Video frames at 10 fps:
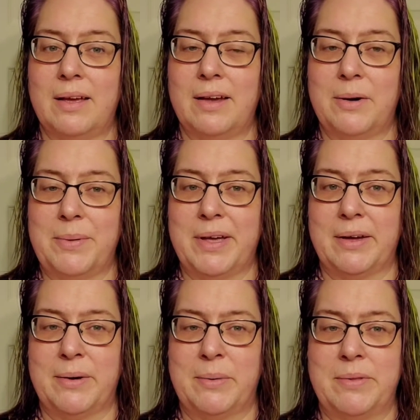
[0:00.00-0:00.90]
Here we
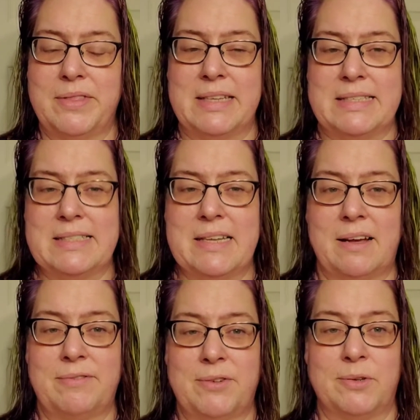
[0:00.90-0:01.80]
go. This is
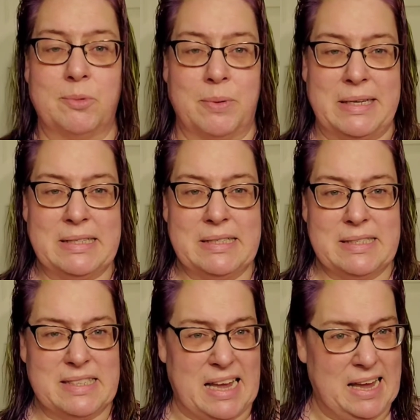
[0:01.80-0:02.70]
after rinse
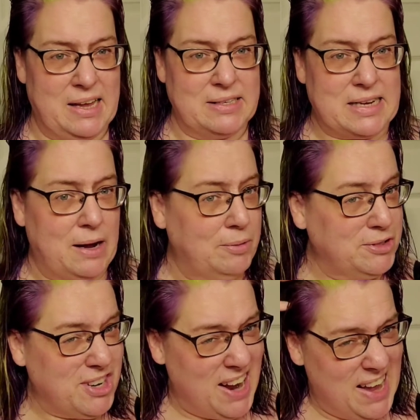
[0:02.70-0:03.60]
and towel
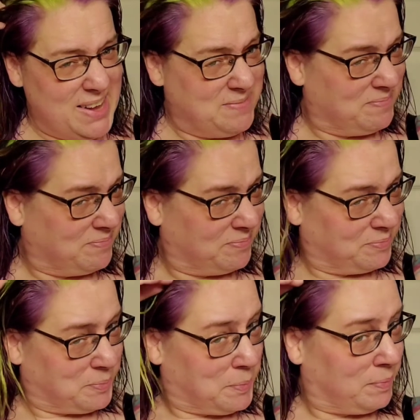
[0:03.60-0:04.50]
dry.
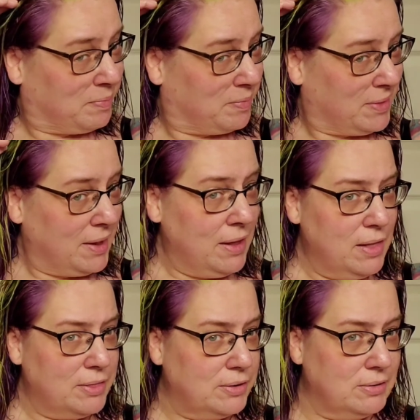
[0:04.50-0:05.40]

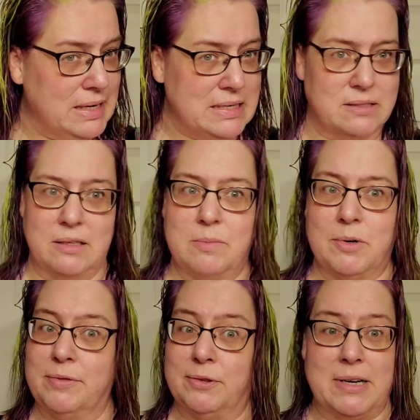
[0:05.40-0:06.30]
The green is a lot more
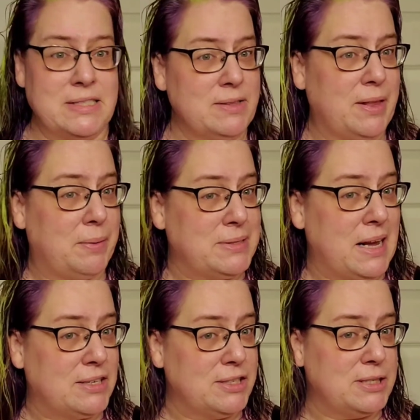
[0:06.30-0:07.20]
fluorescent than I was
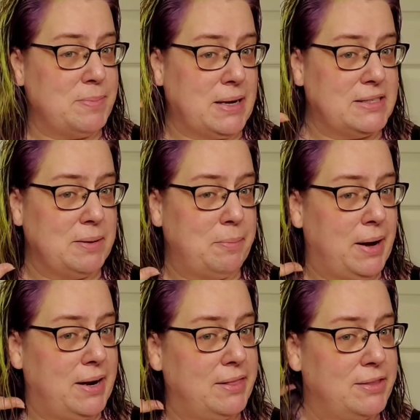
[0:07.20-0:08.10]
actually expecting,
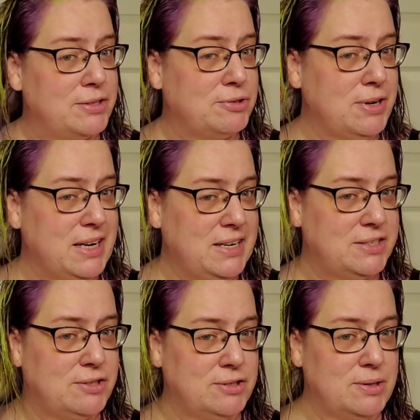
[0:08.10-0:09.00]
but the streakiness
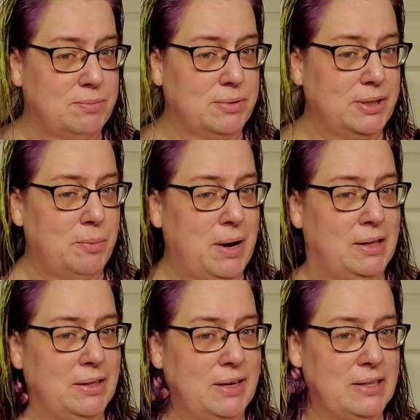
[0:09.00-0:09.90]
turns up really
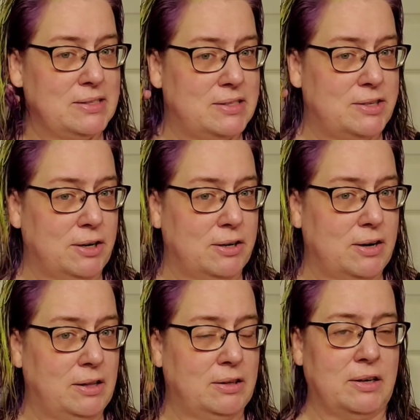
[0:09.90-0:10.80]
well against the darker
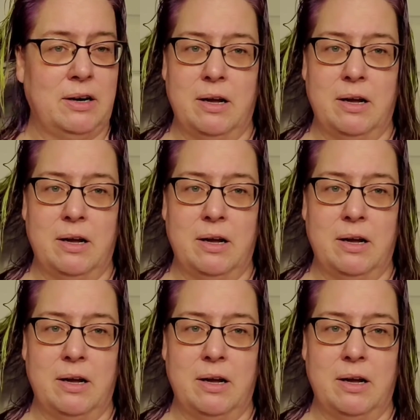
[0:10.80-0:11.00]
color.